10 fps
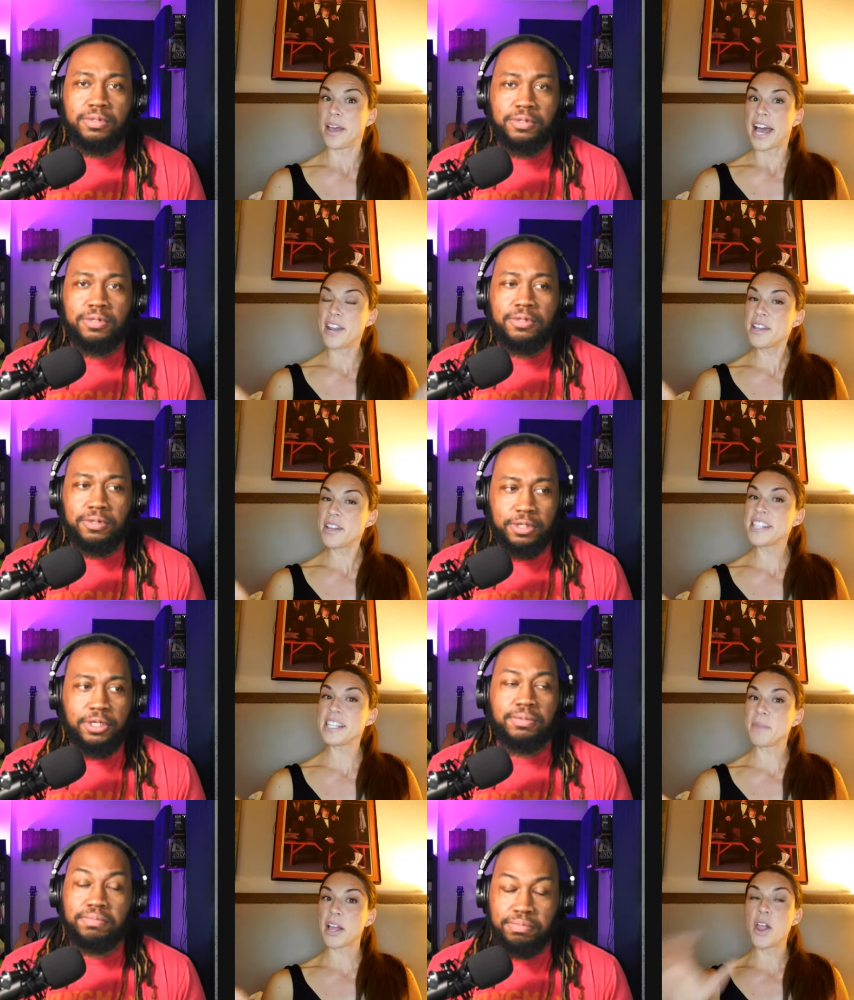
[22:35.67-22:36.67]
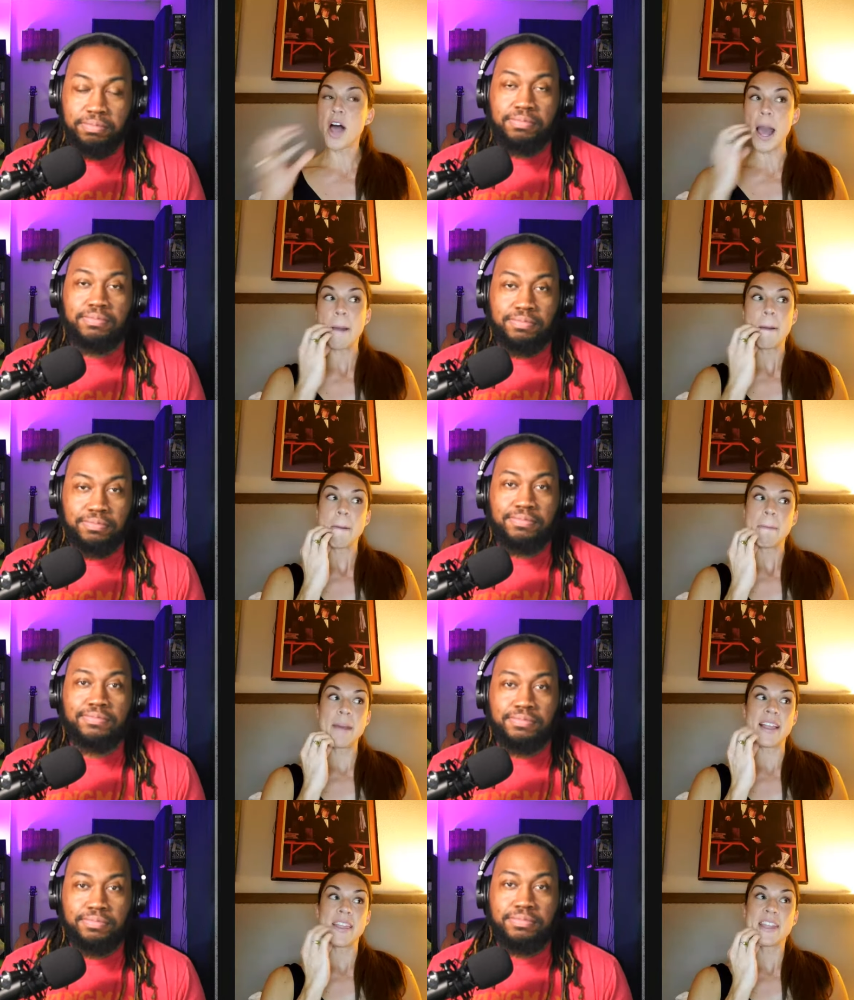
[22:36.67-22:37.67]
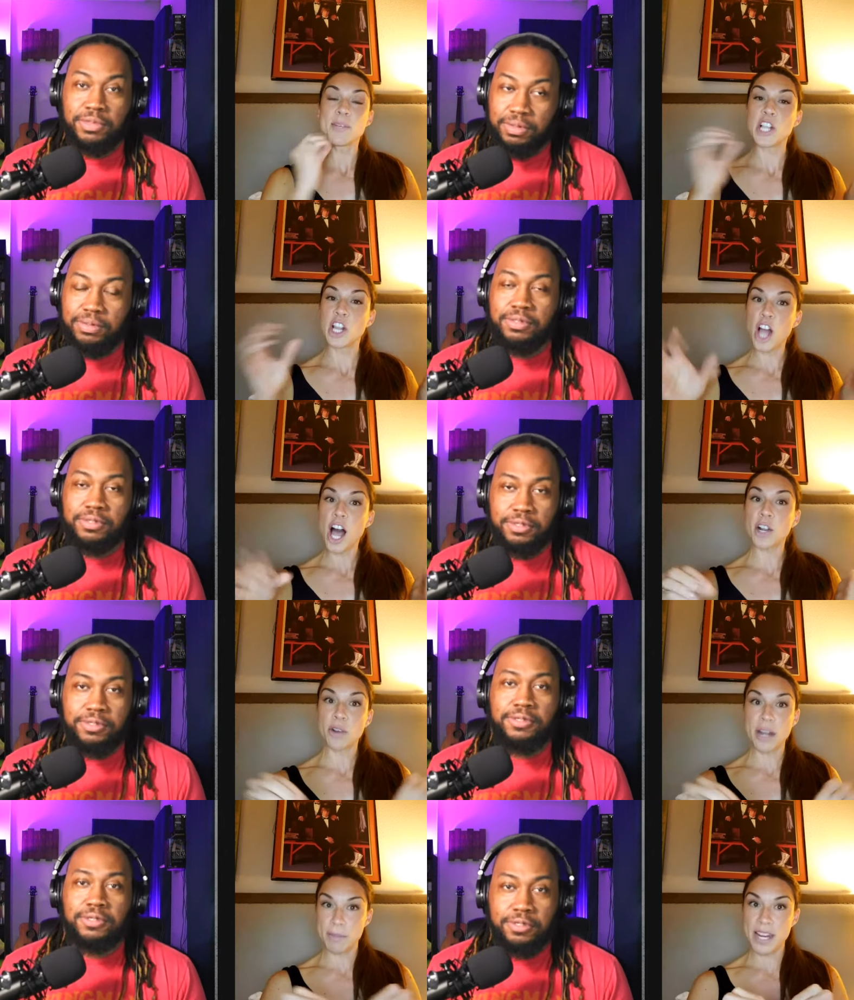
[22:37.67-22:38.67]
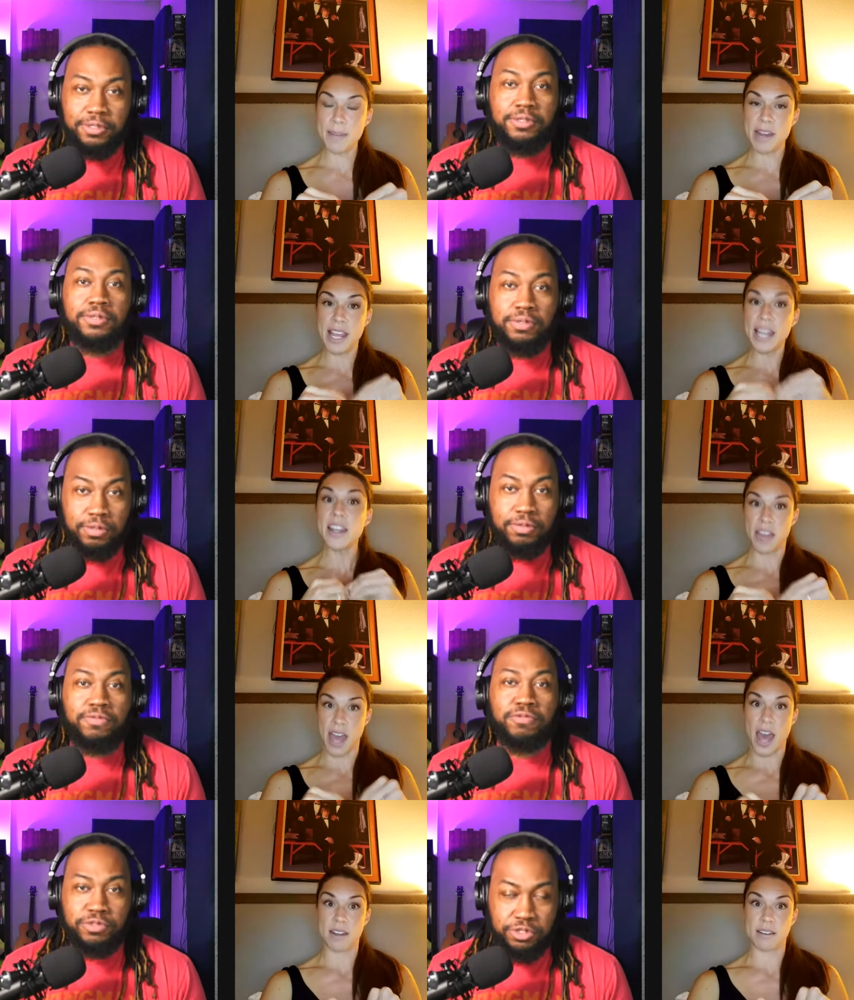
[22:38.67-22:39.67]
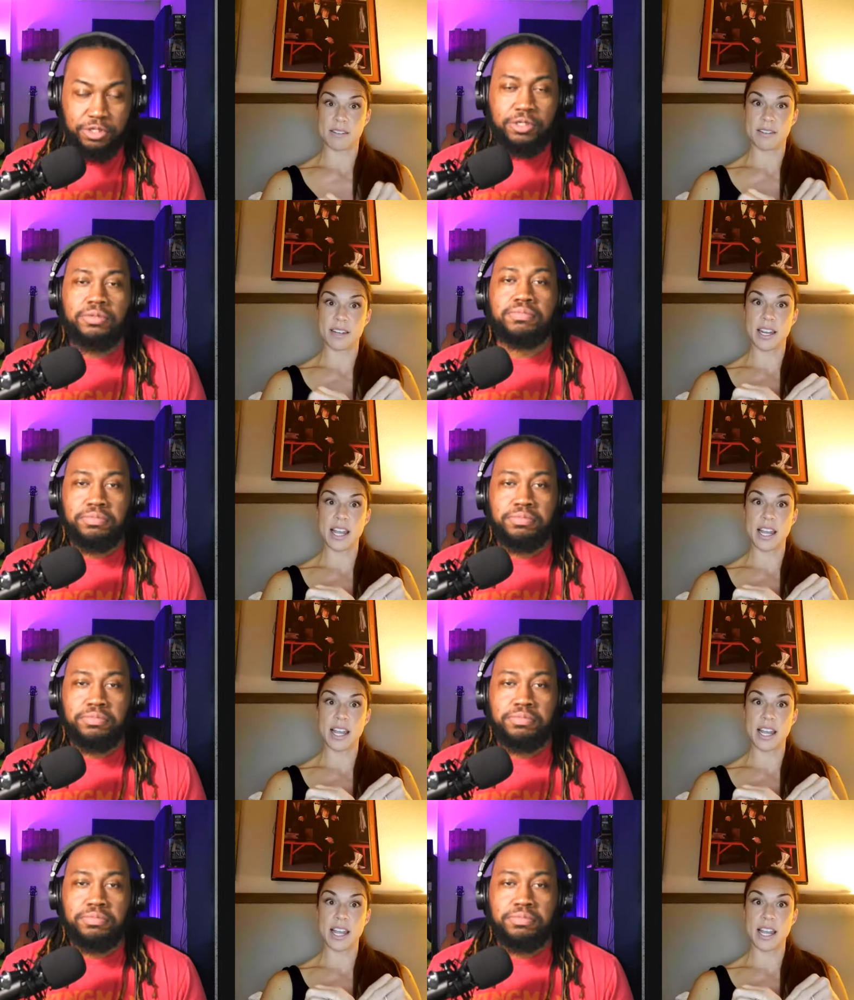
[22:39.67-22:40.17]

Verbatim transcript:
Speaker 1: I know that doesn't seem like a lot, but there was a lot crammed in, into that. Sure.